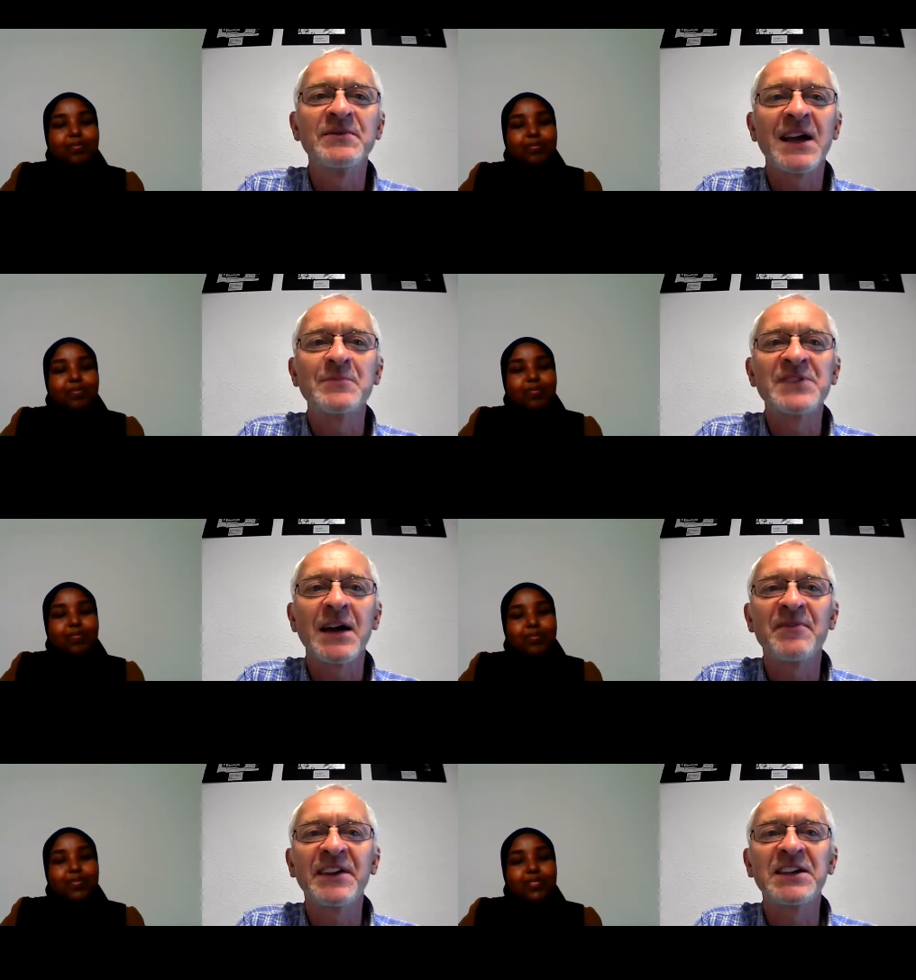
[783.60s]

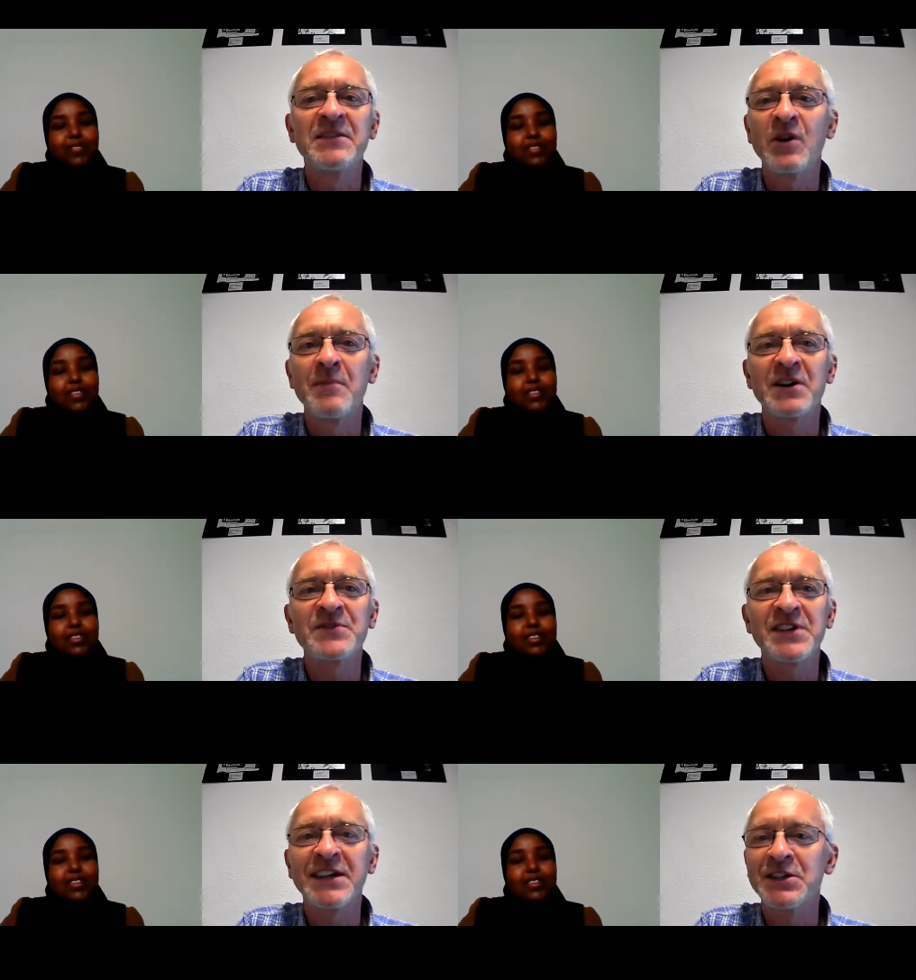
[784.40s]
Speaker 1: Zamzam, thank you very much for
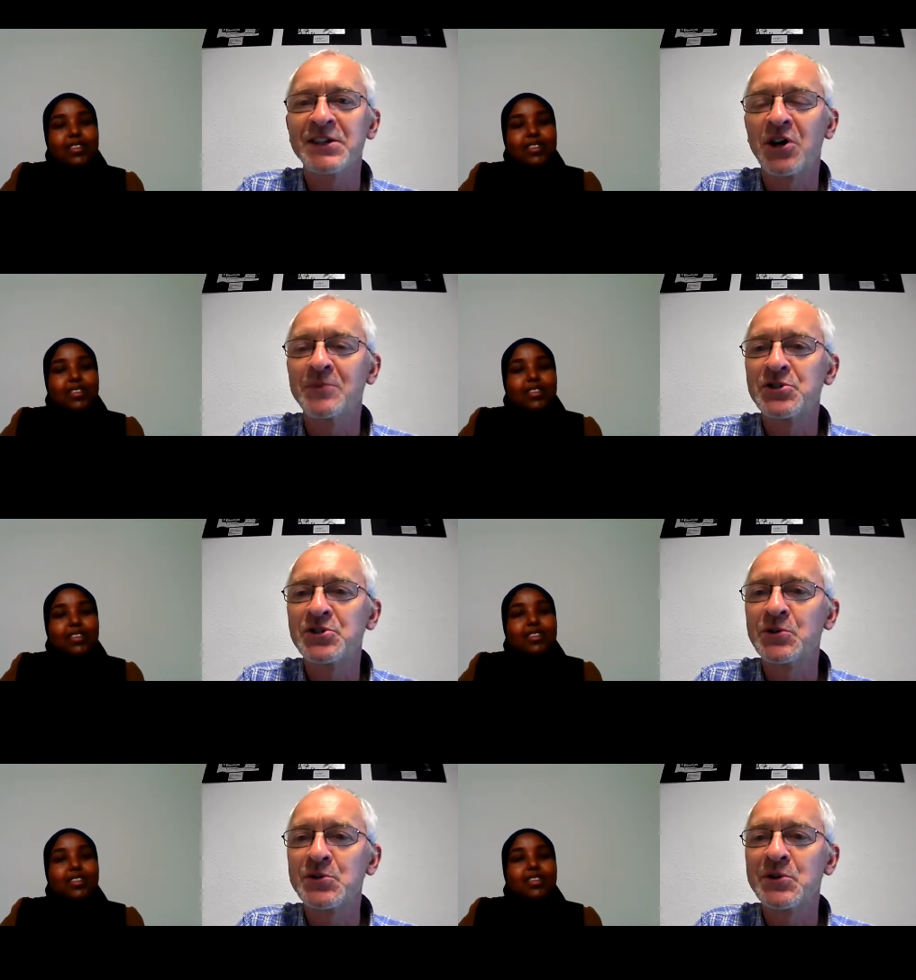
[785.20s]
taking the time to
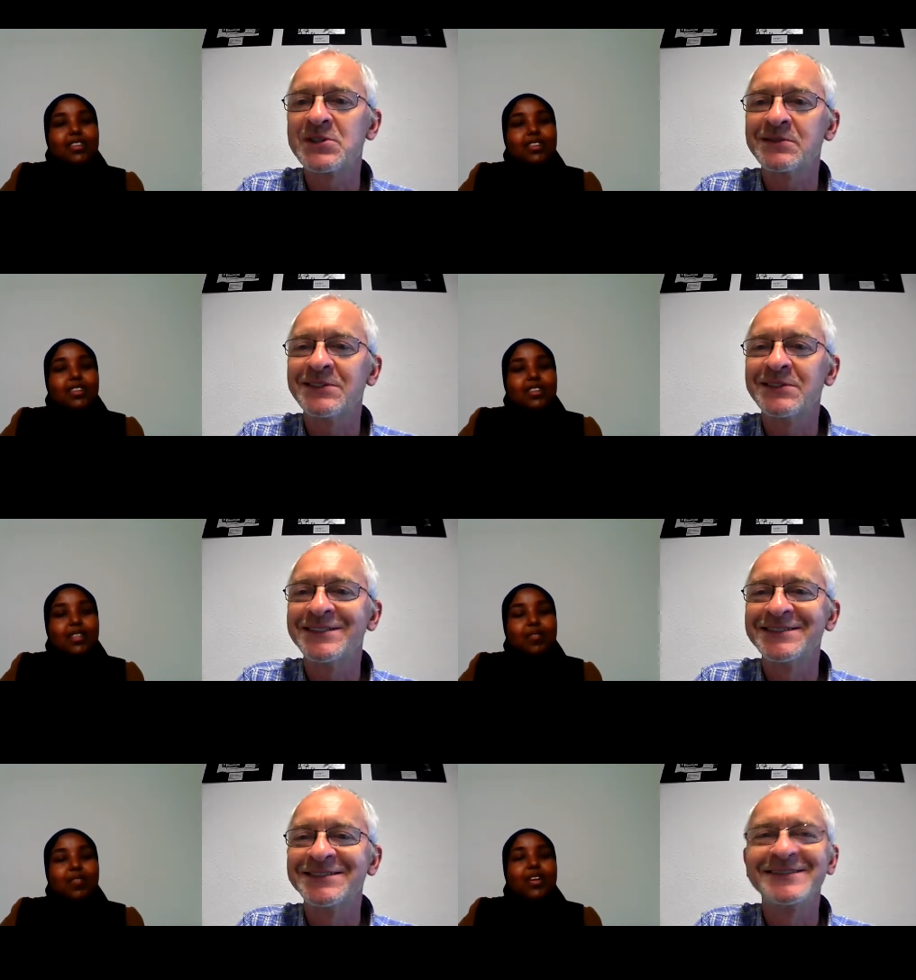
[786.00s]
talk to us.
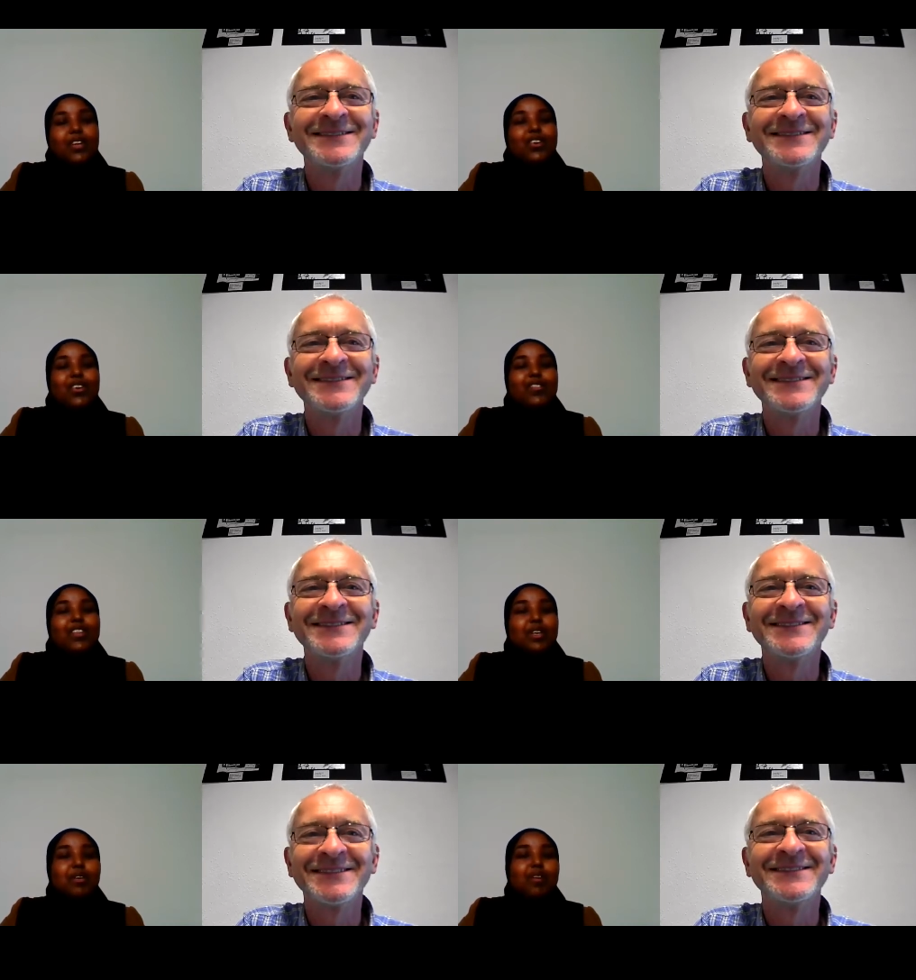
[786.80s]
Speaker 2: Thank you.
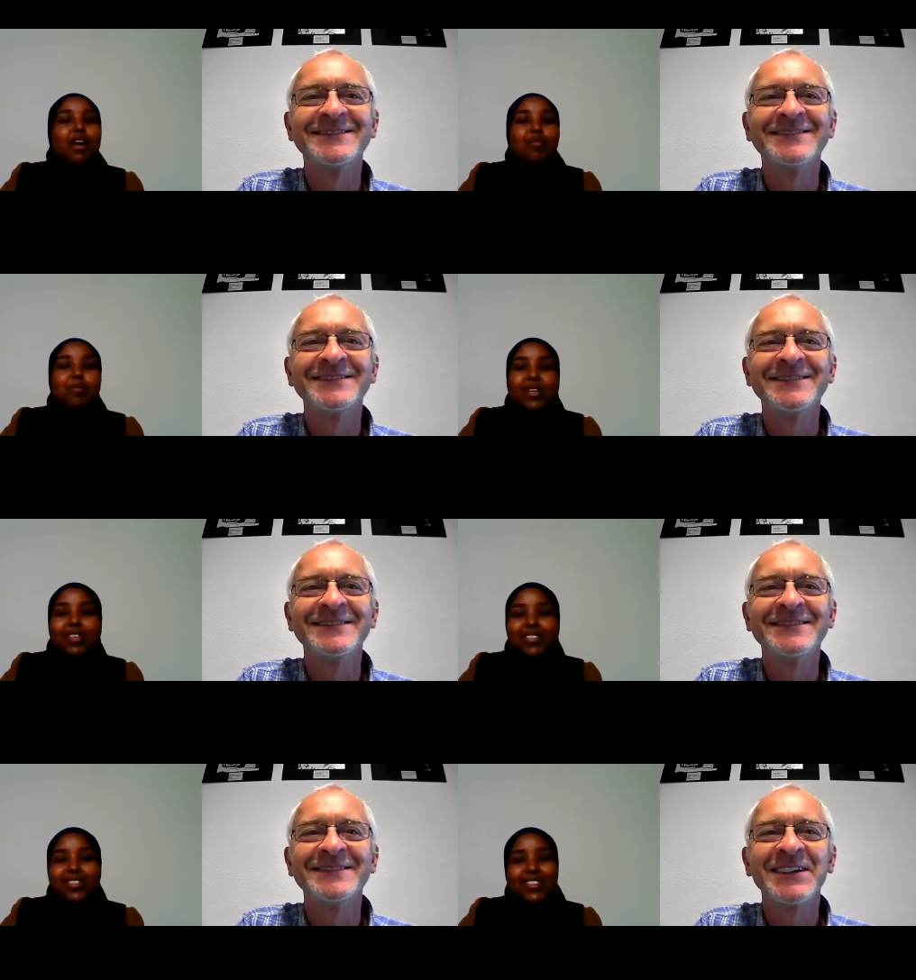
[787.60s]
Thank you for having me.
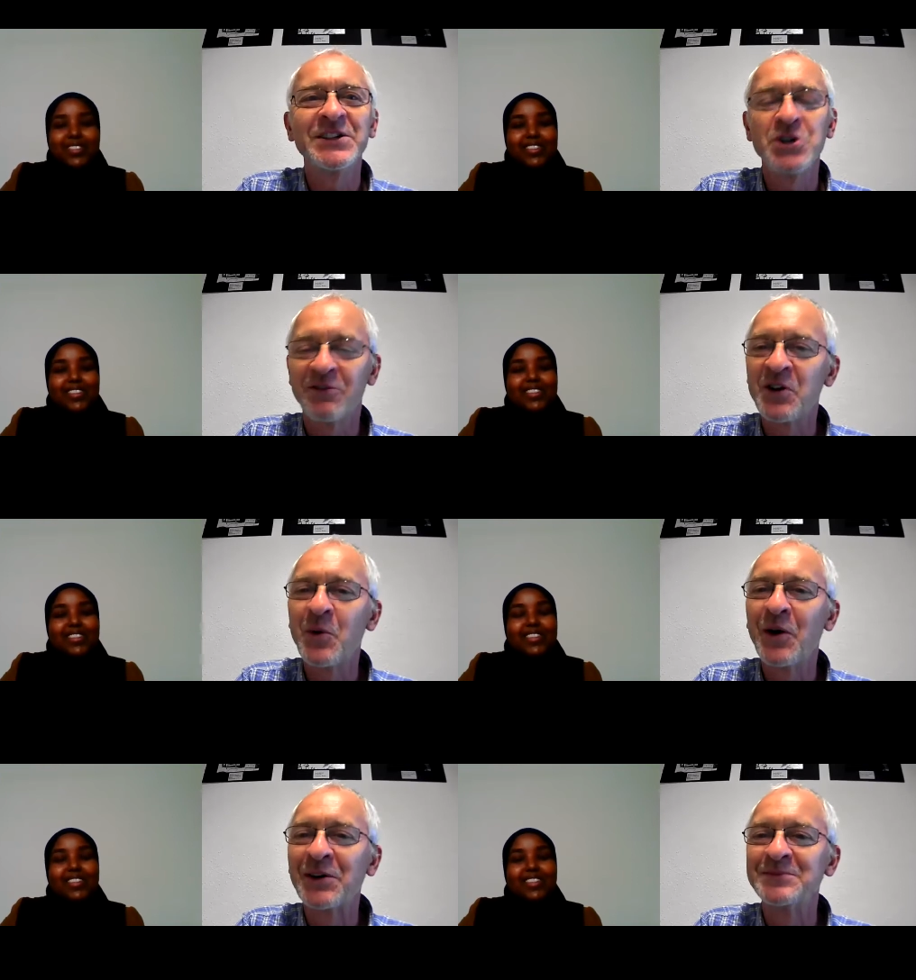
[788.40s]
Speaker 1: You're very
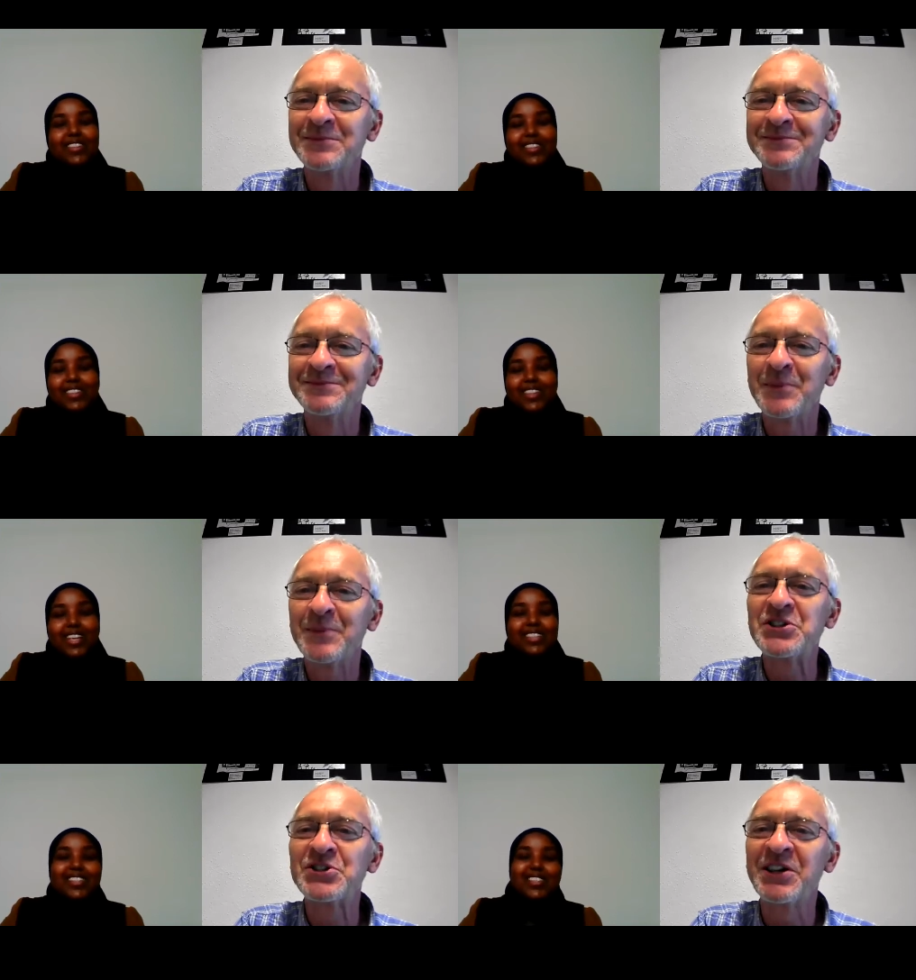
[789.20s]
welcome. Speak to
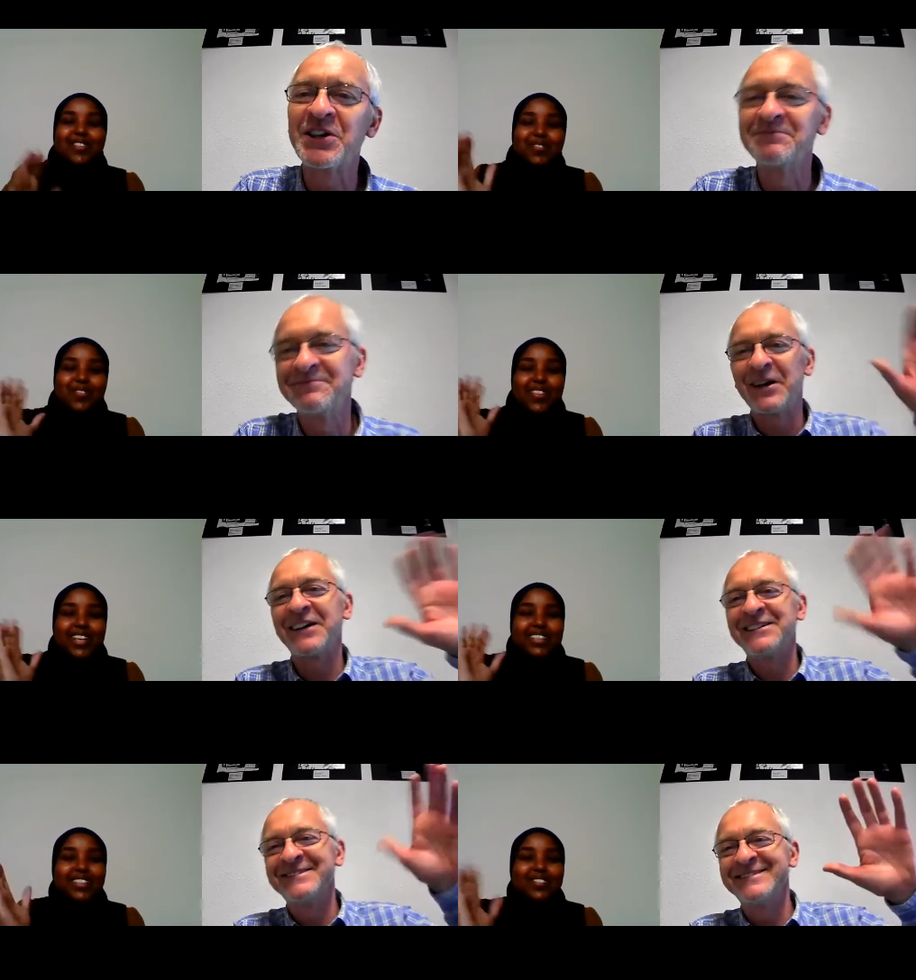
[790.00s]
you soon.
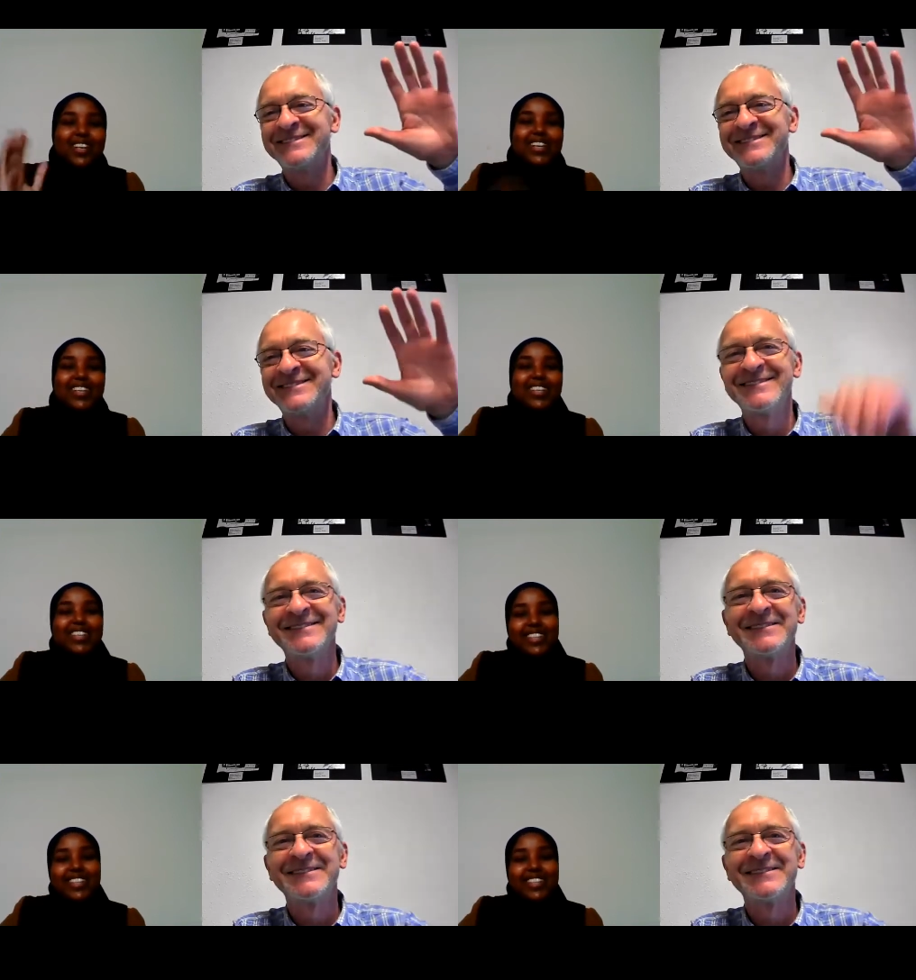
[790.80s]
Bye.
Speaker 2: Thanks. Bye.